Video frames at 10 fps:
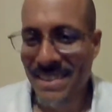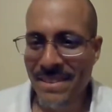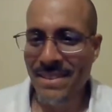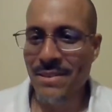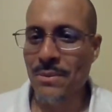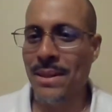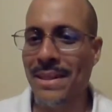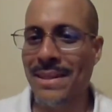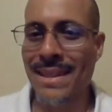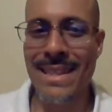I just want a
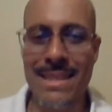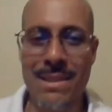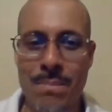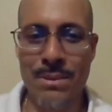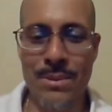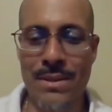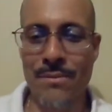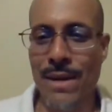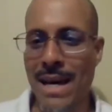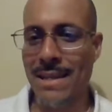little discipline with the
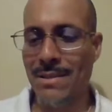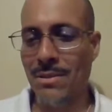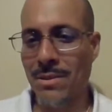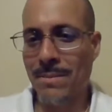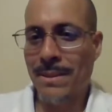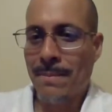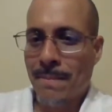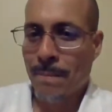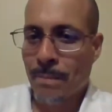fast. You know what I mean?